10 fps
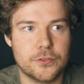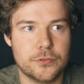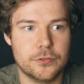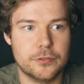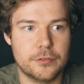
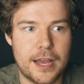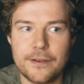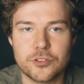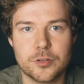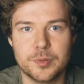to
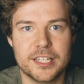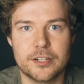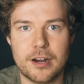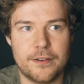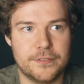have
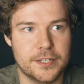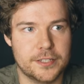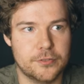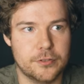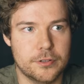AAA
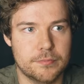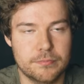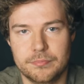graphics or